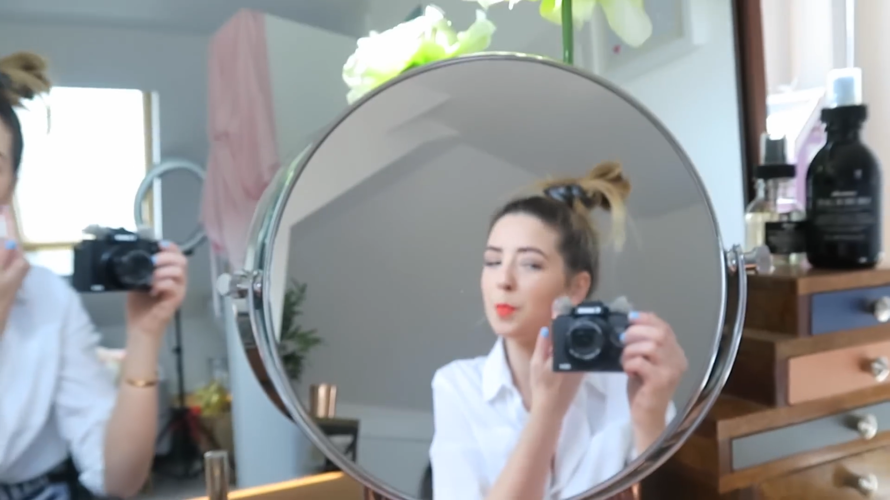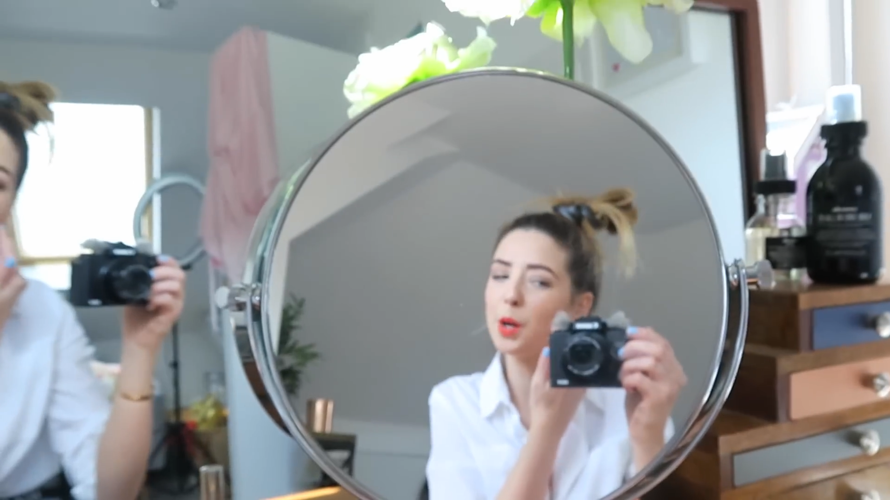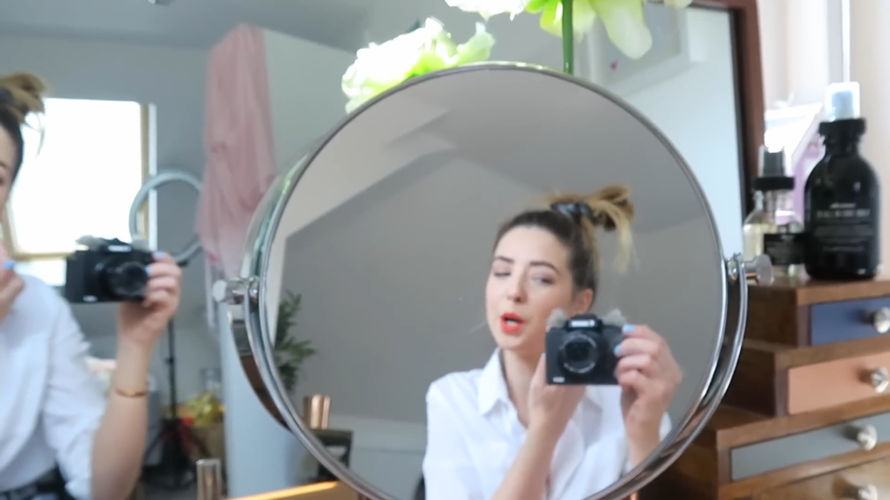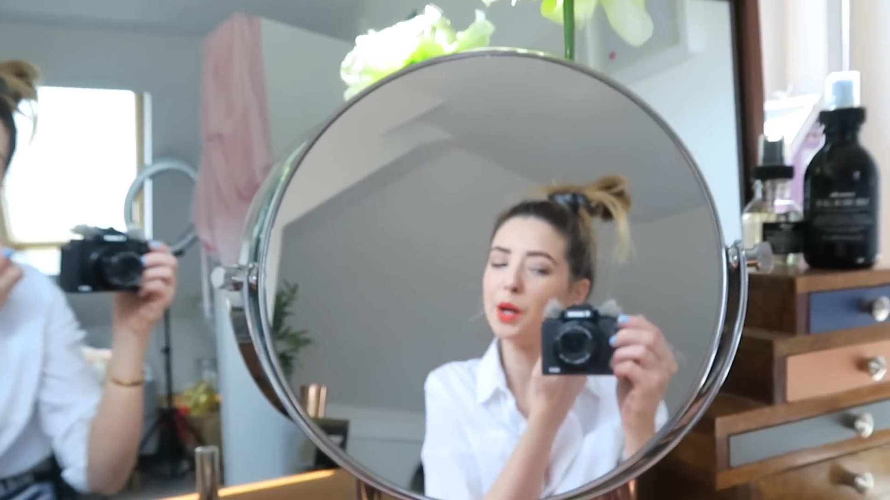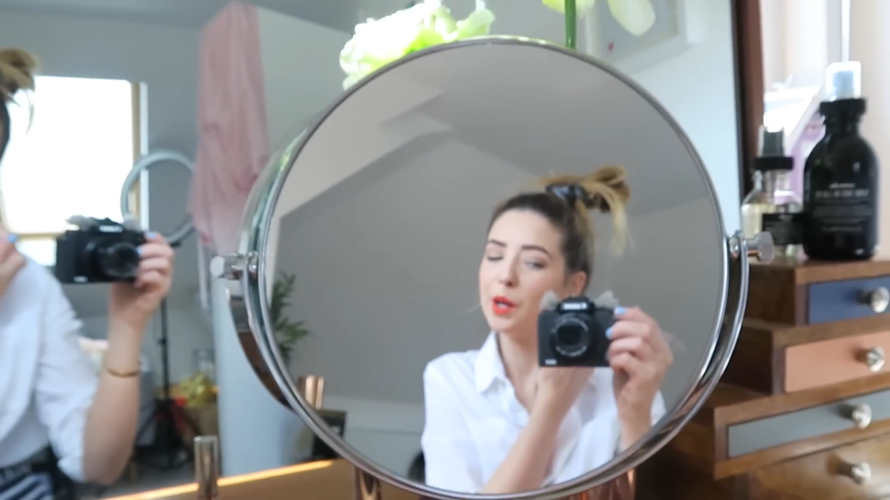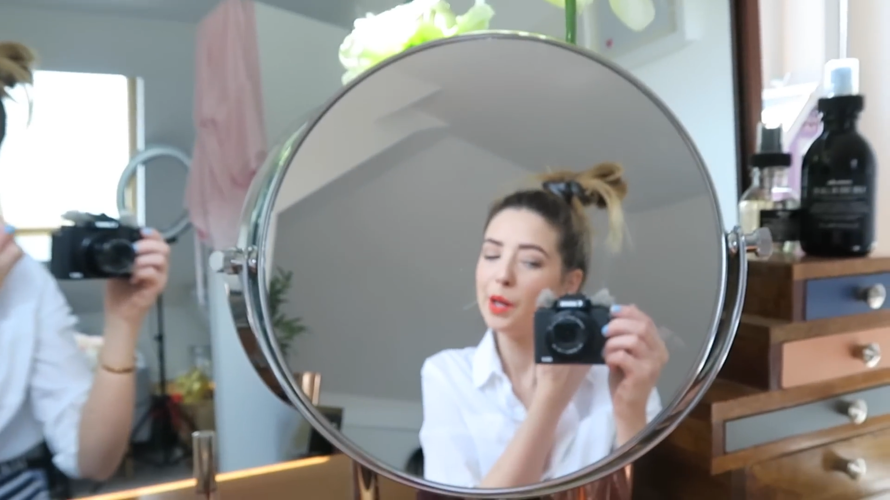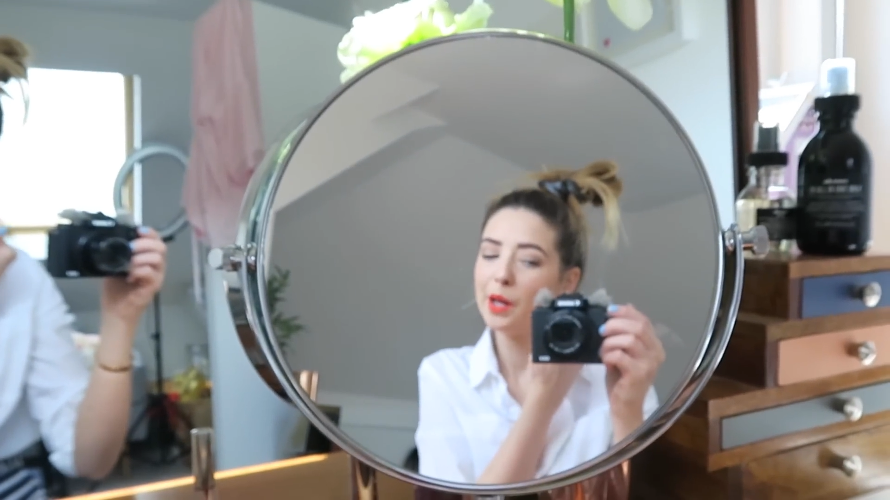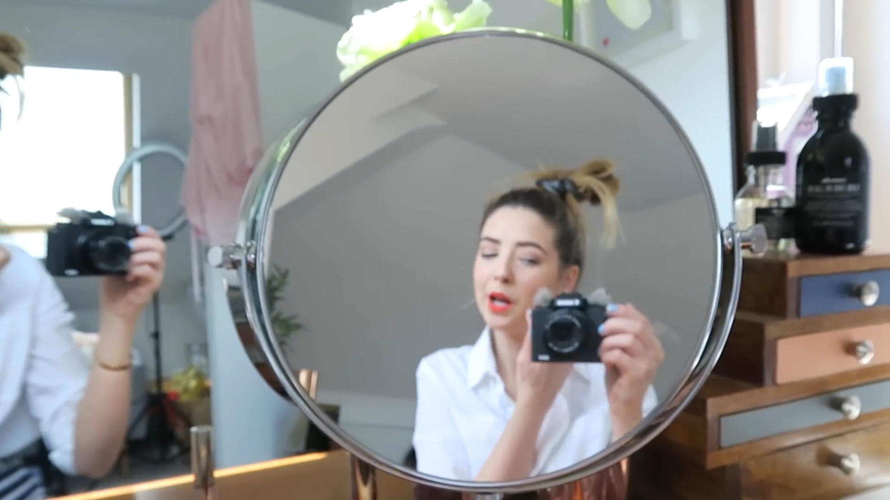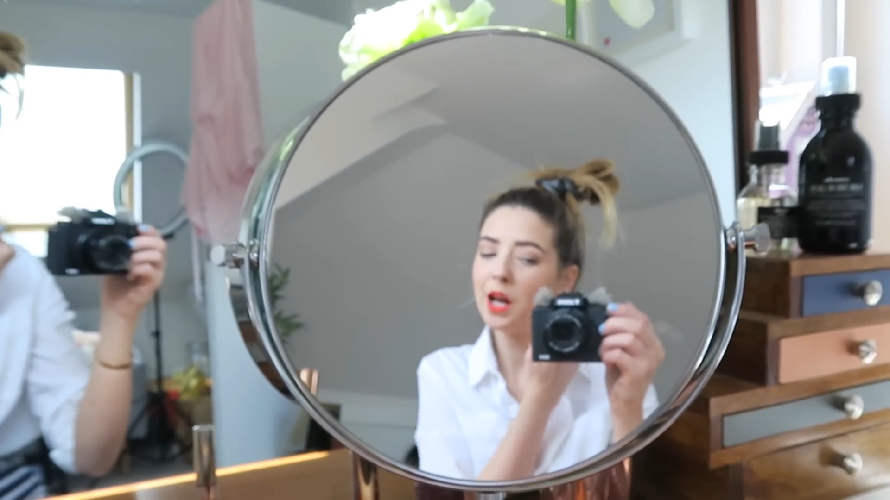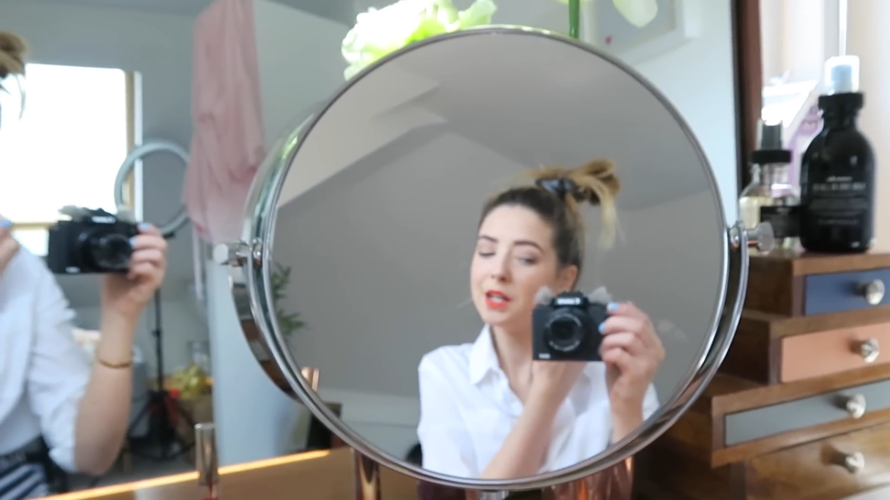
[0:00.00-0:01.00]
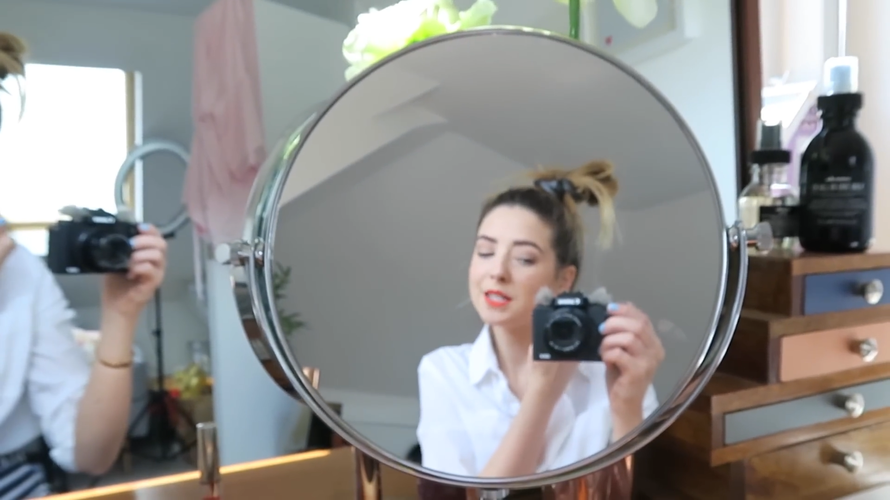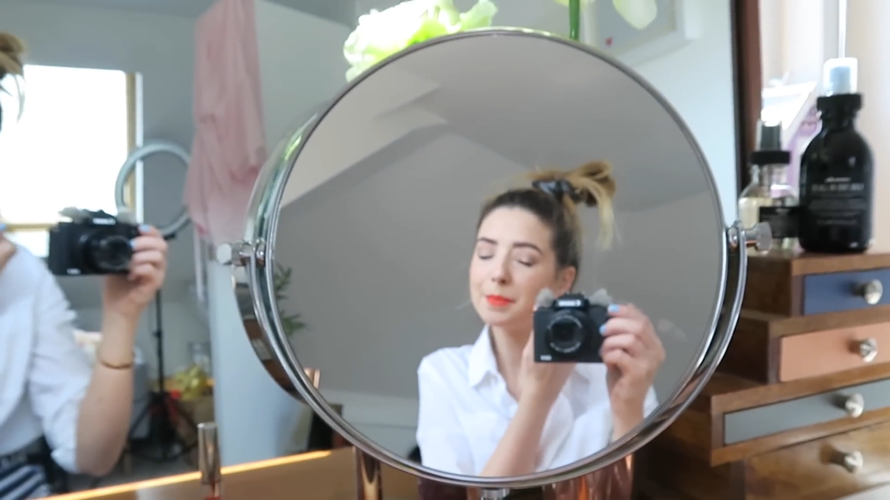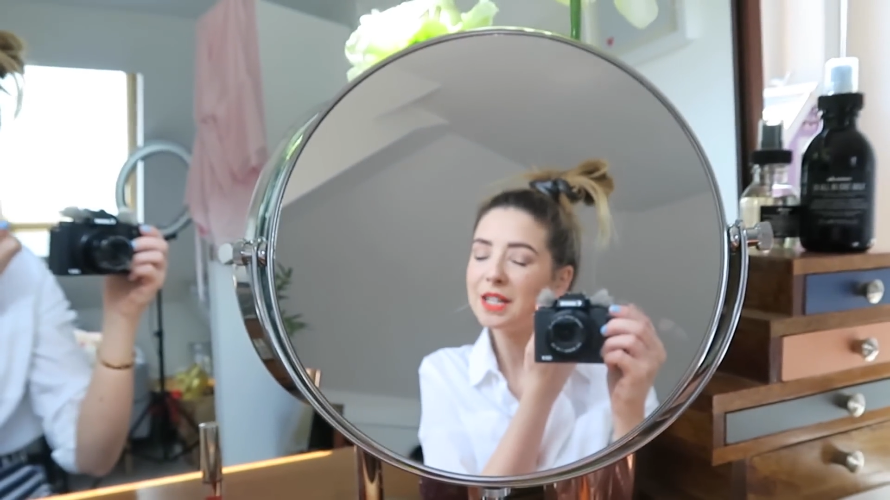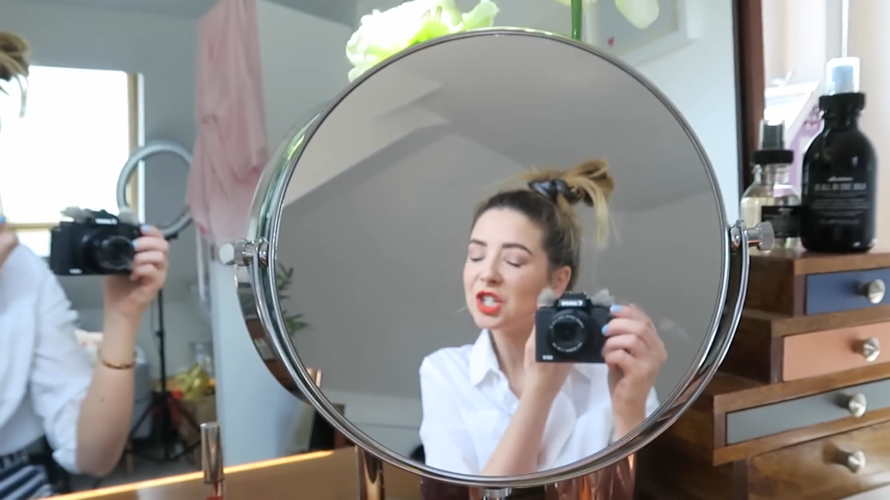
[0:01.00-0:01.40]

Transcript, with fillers: of put under my